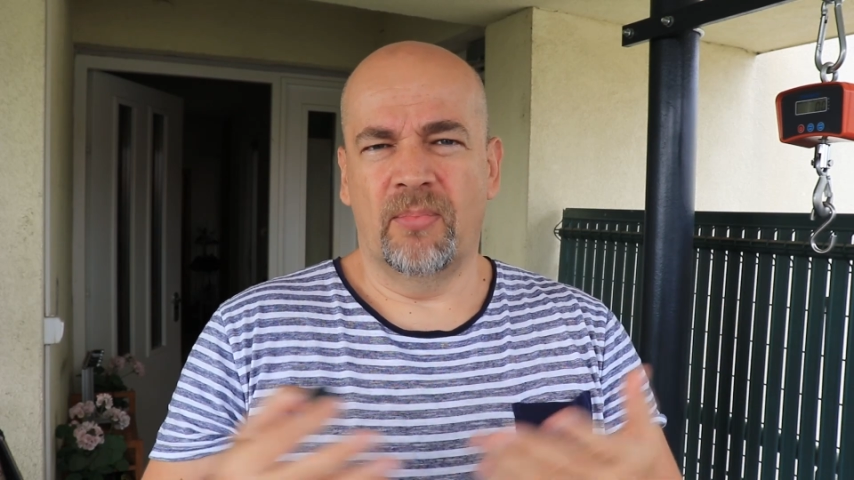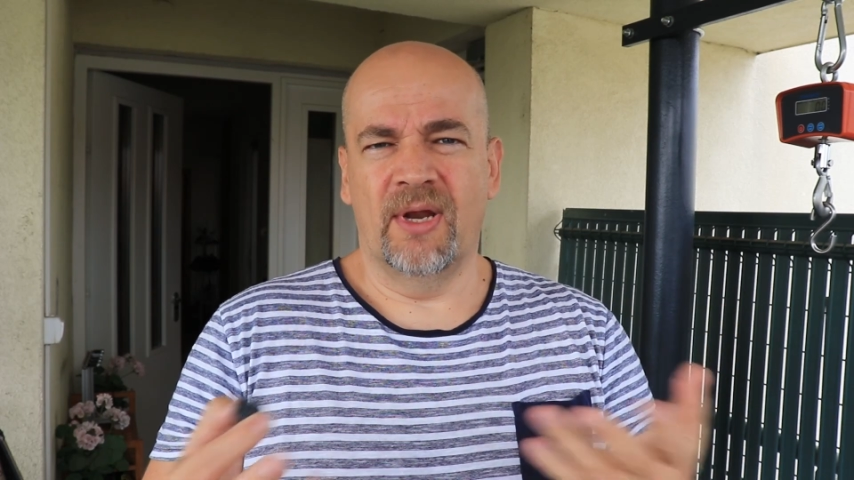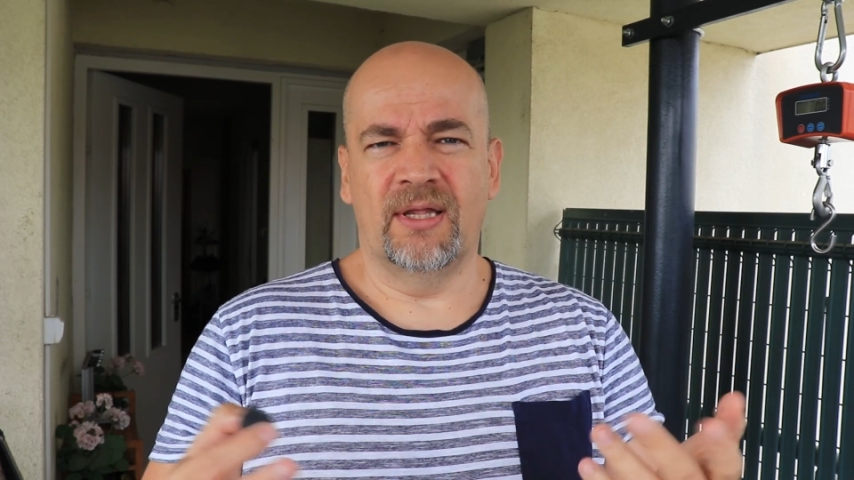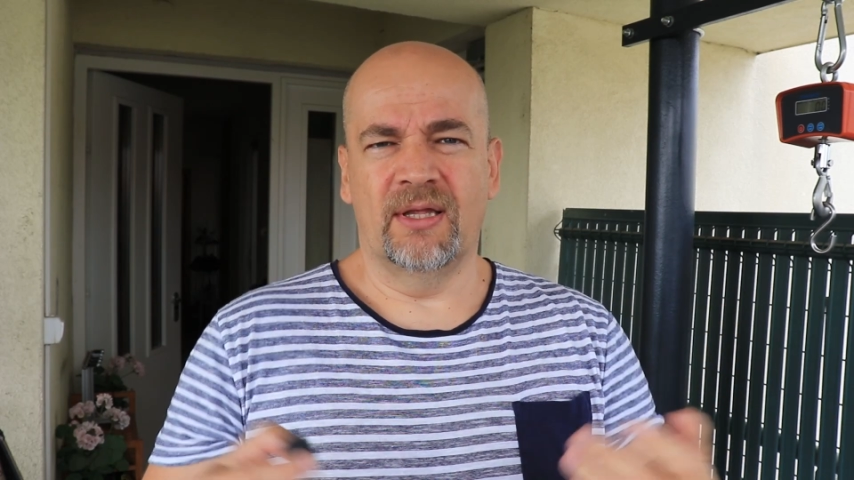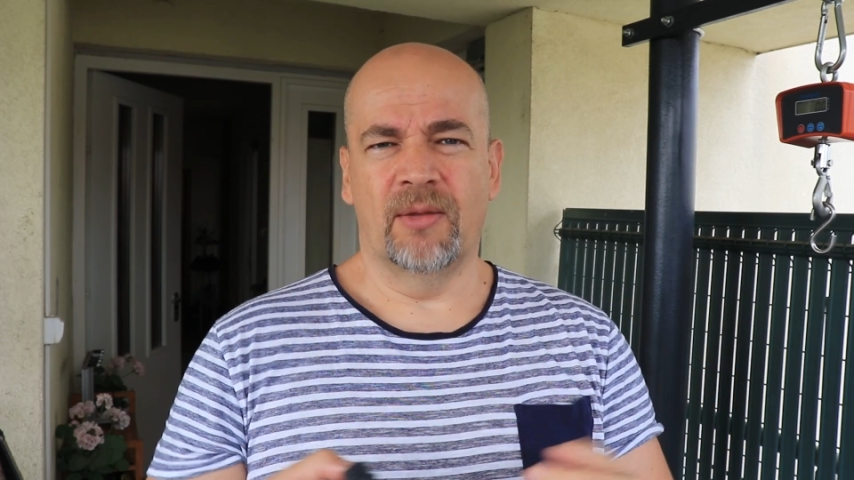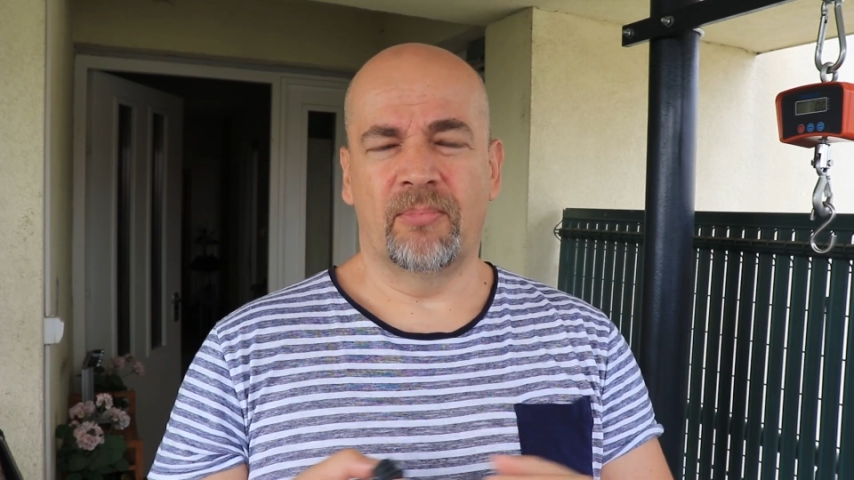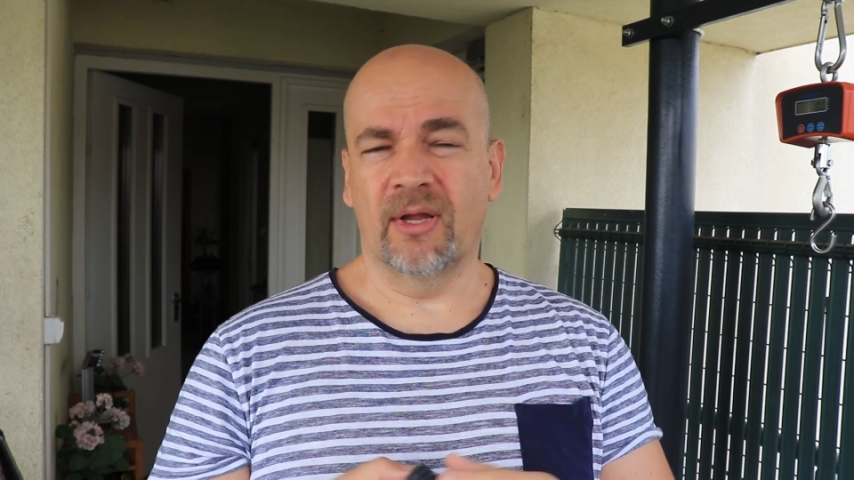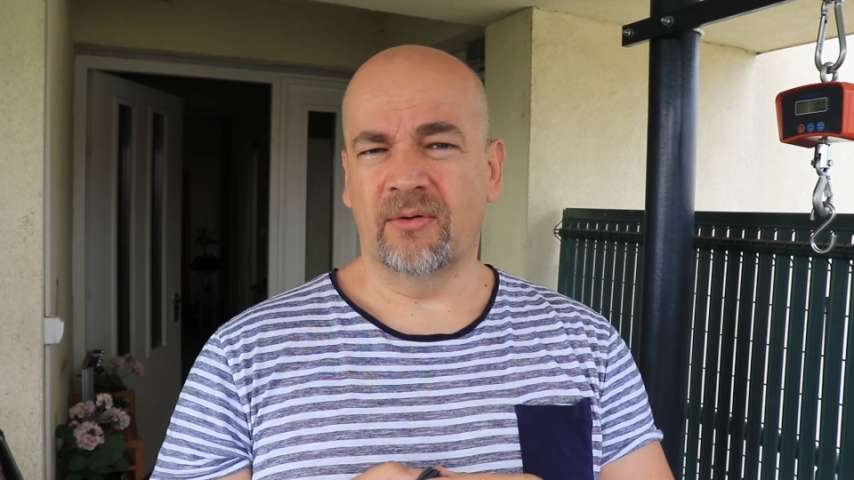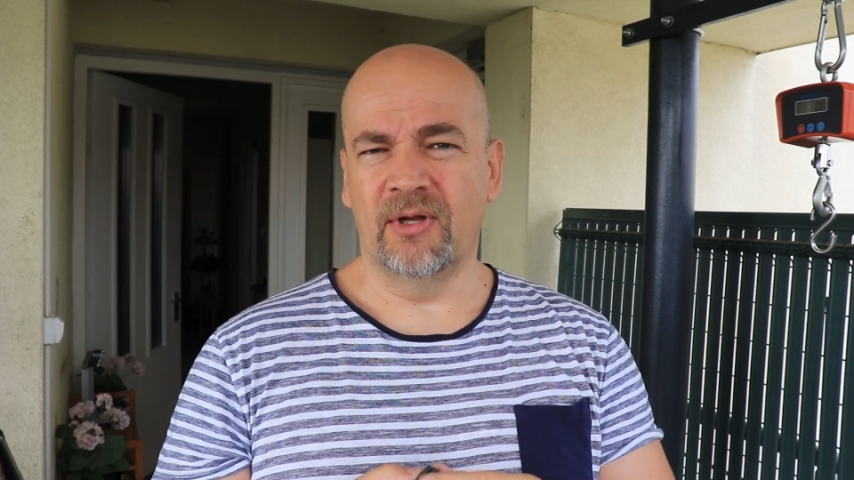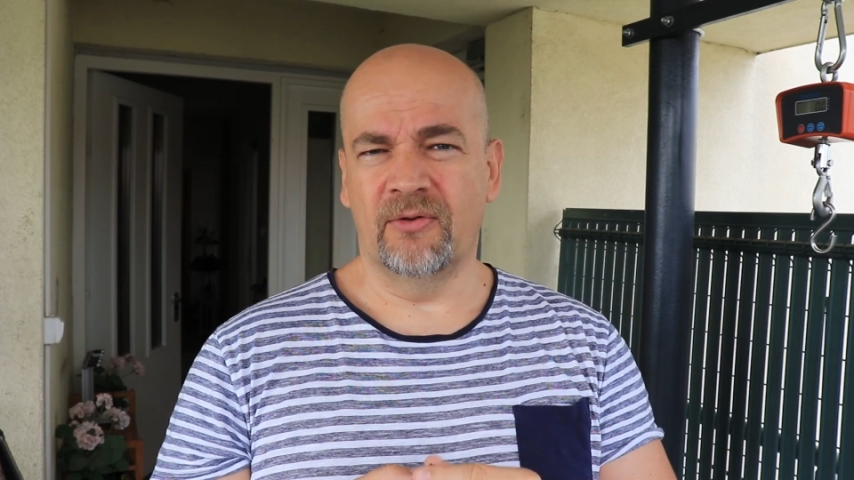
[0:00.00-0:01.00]
completely the
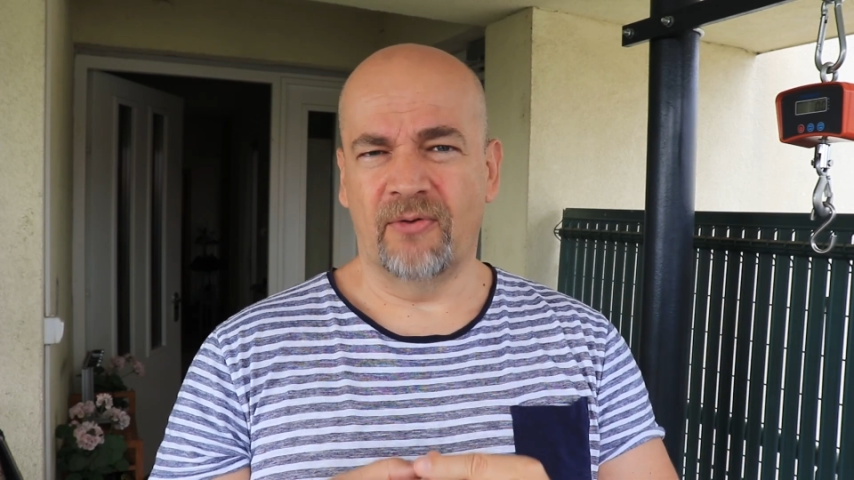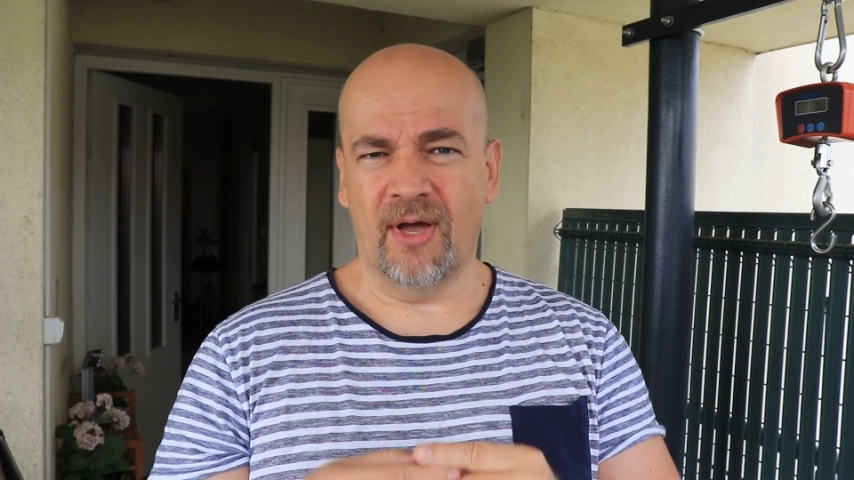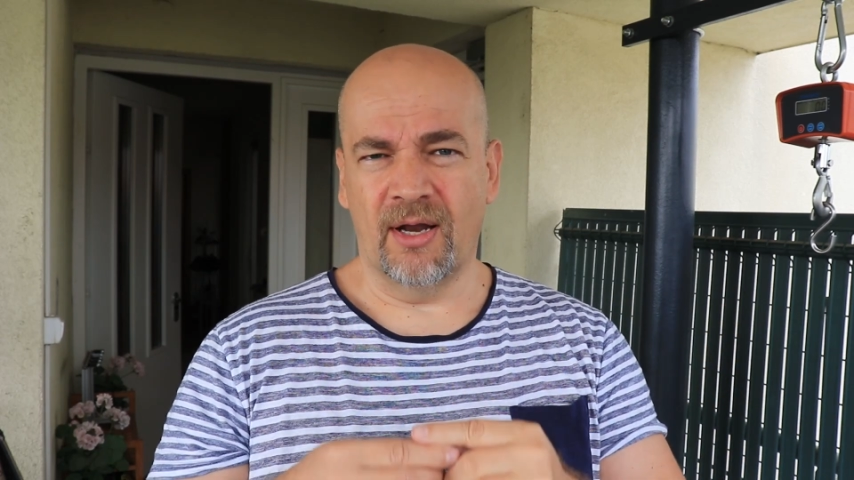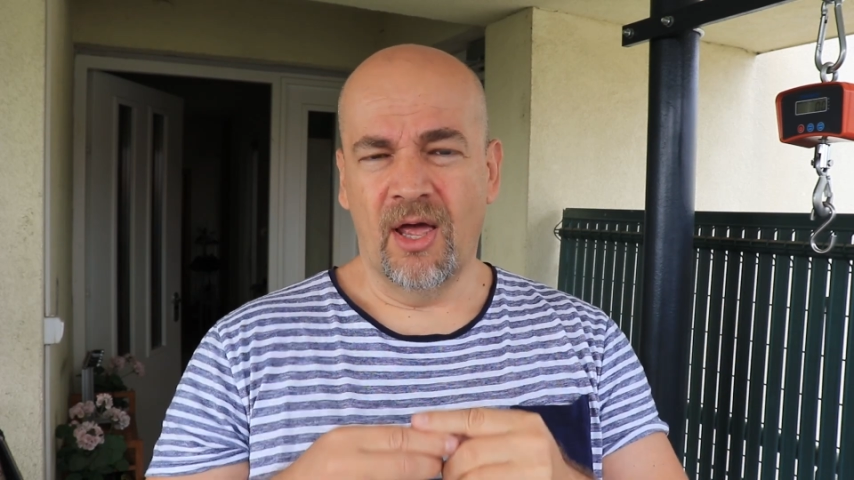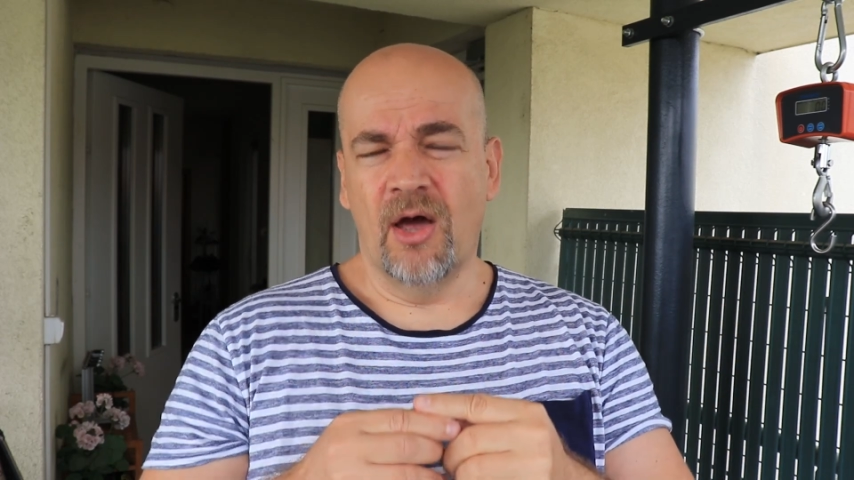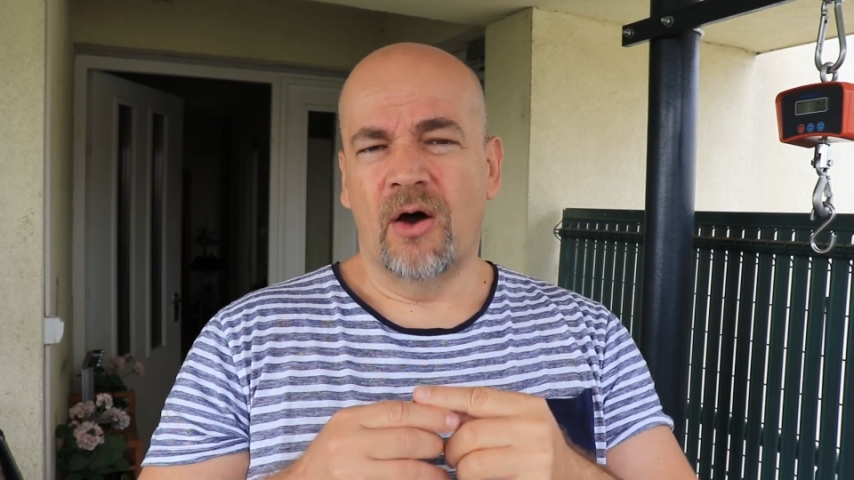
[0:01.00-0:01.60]
part cooling fan.